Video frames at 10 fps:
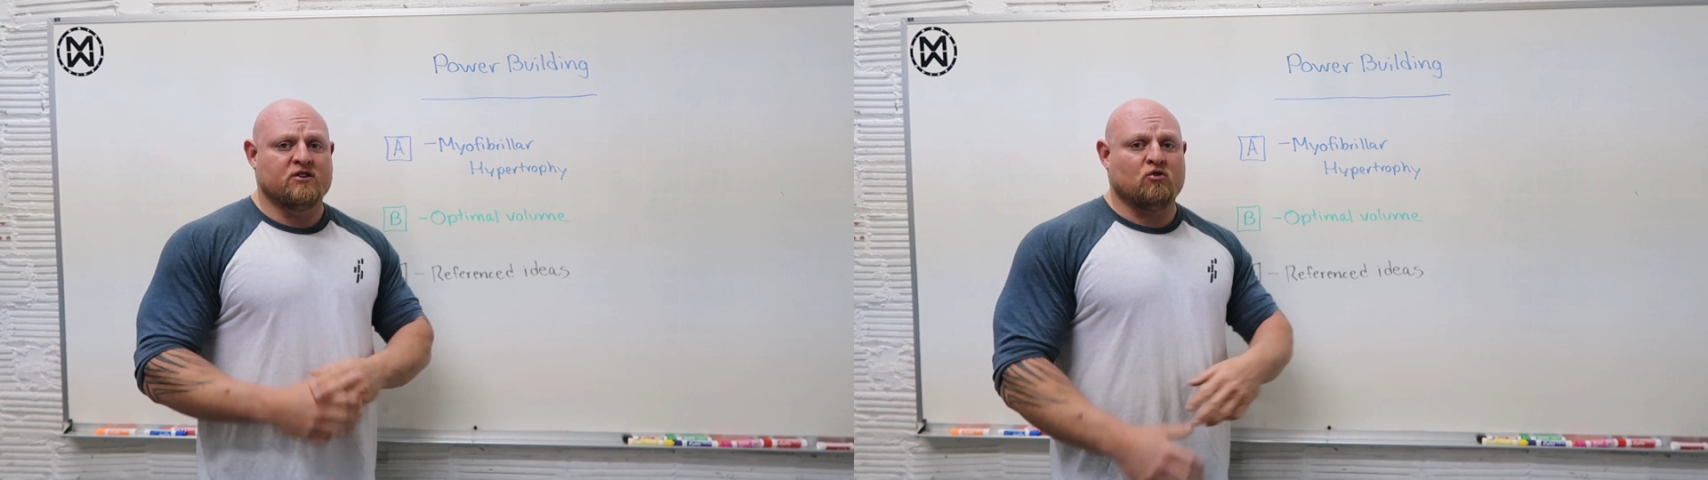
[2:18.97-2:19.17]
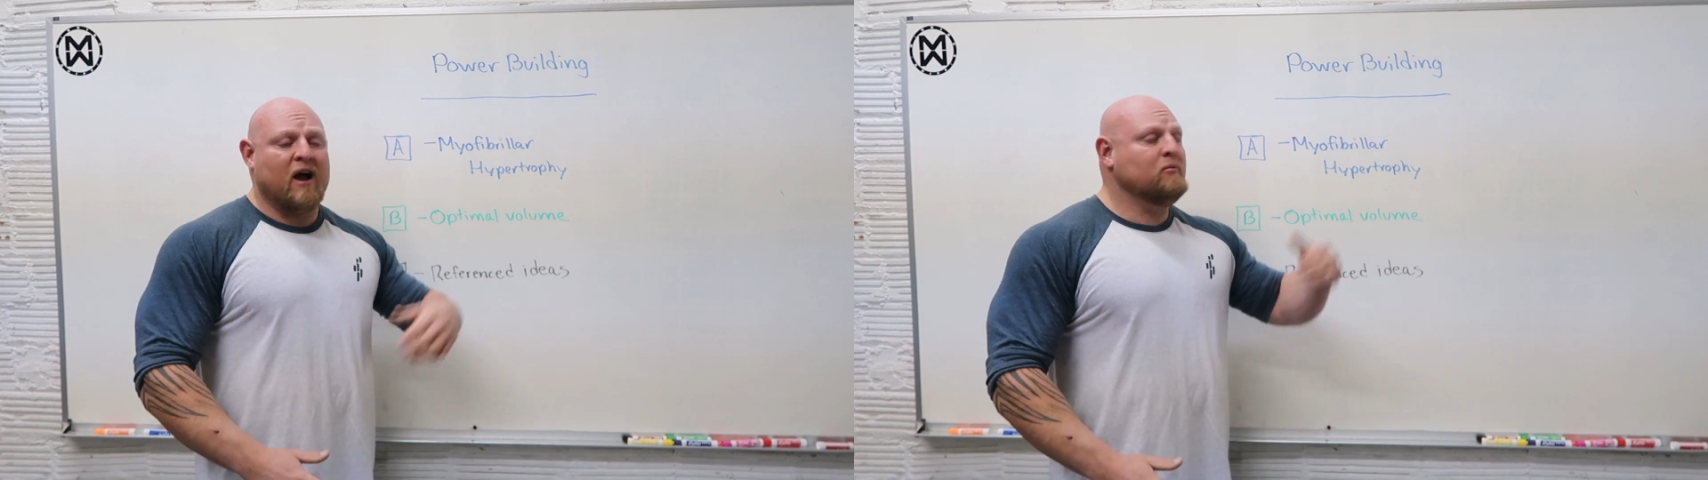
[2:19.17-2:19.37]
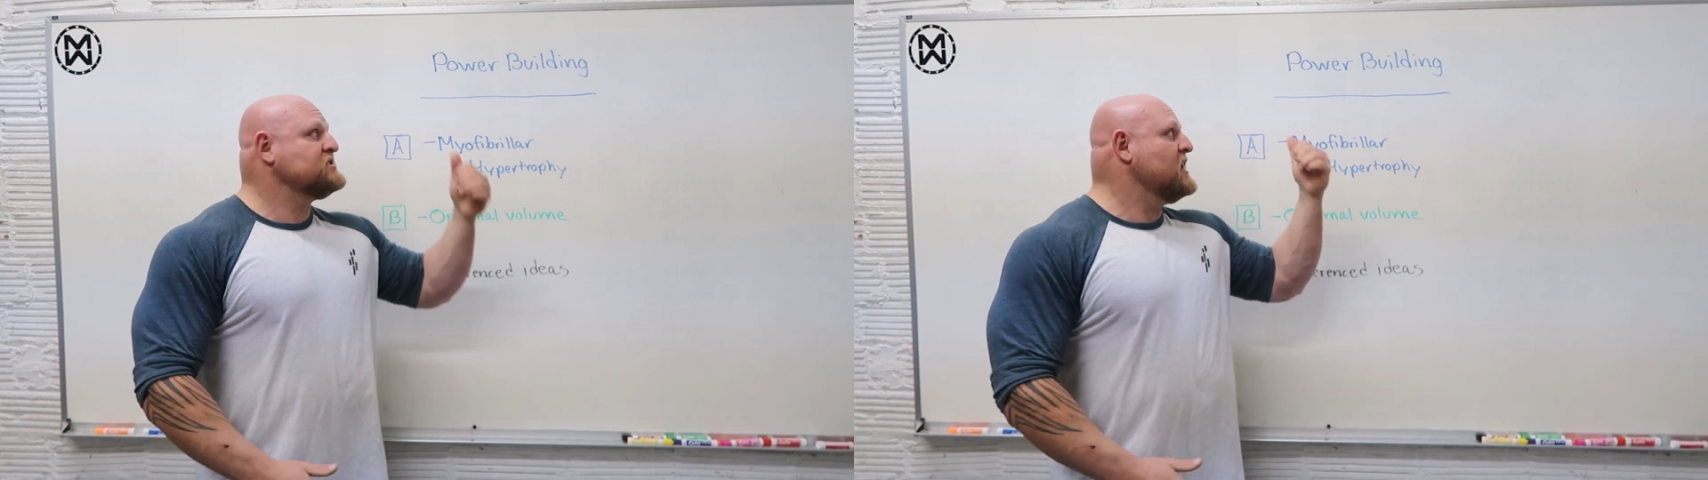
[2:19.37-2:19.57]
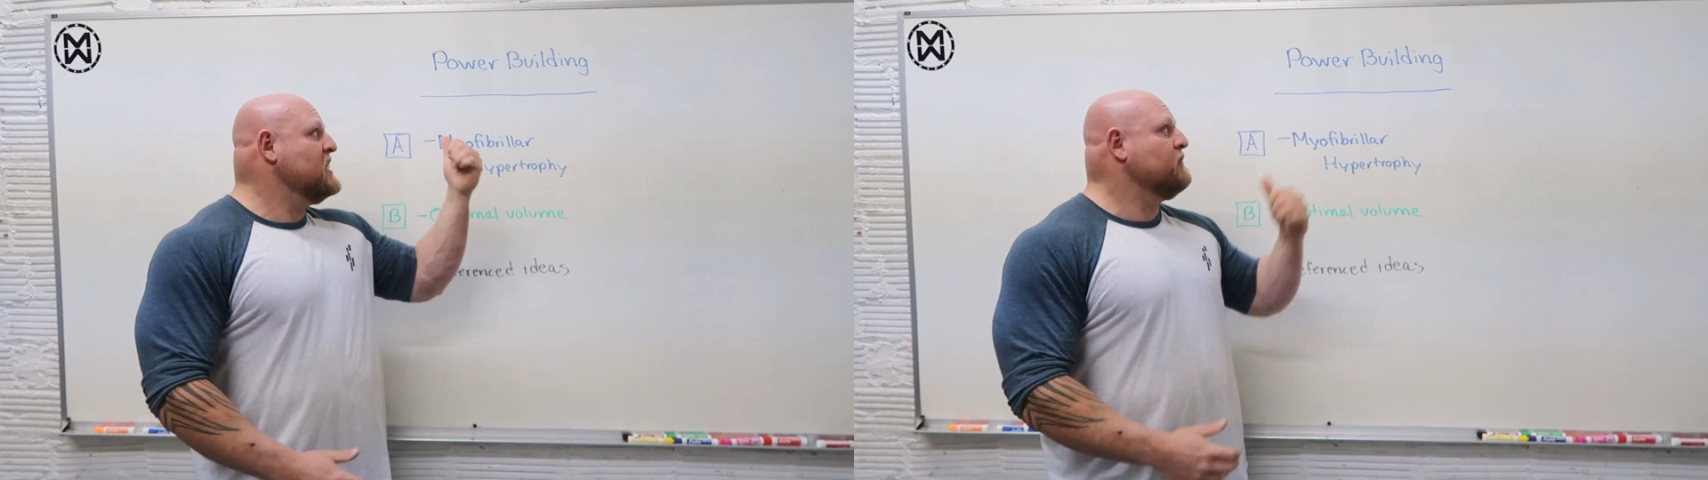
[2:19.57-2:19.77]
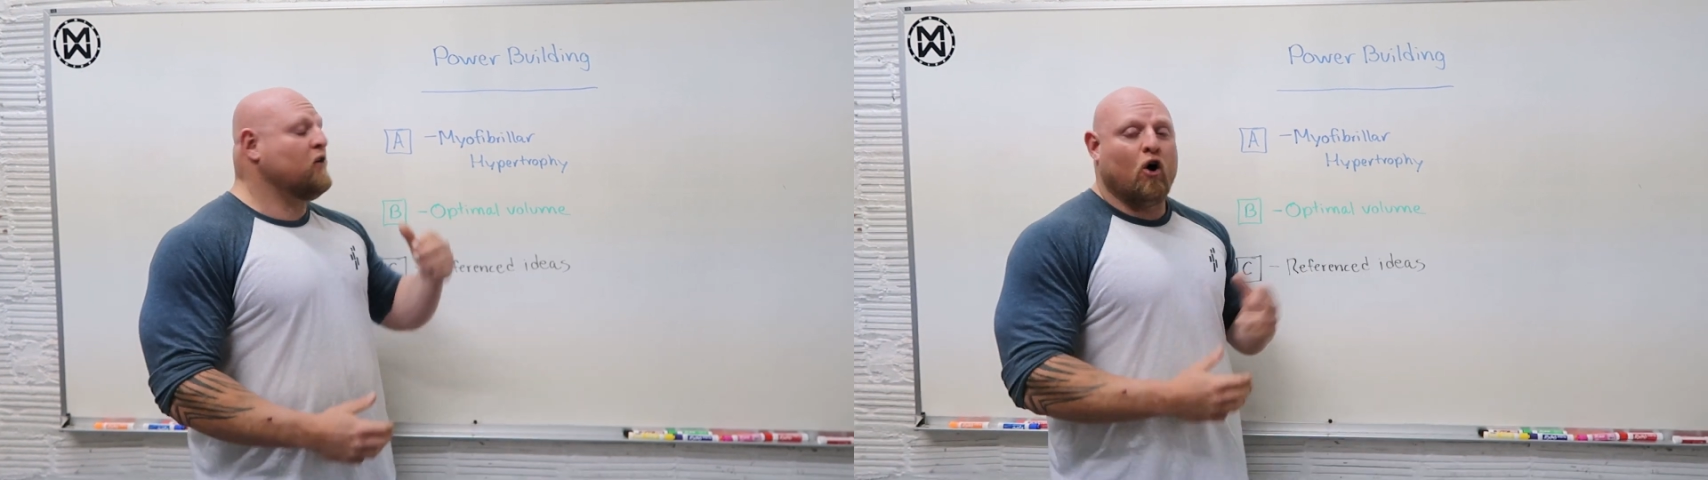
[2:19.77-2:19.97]
so I would
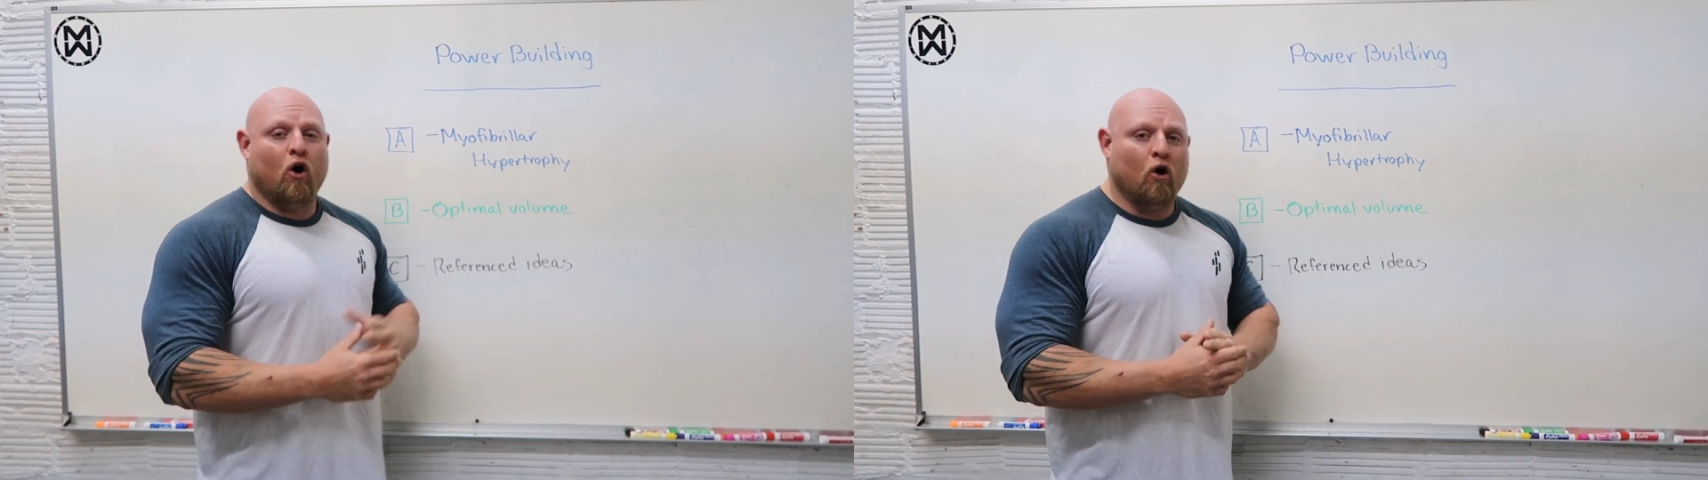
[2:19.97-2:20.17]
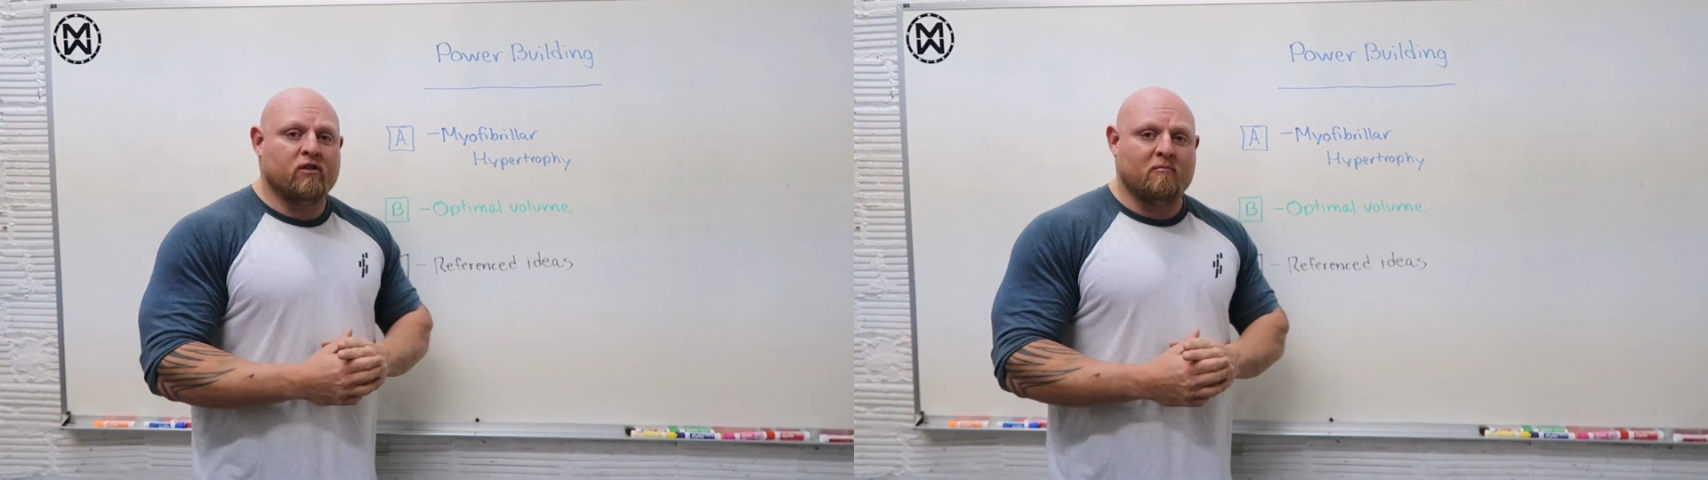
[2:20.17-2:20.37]
say of all the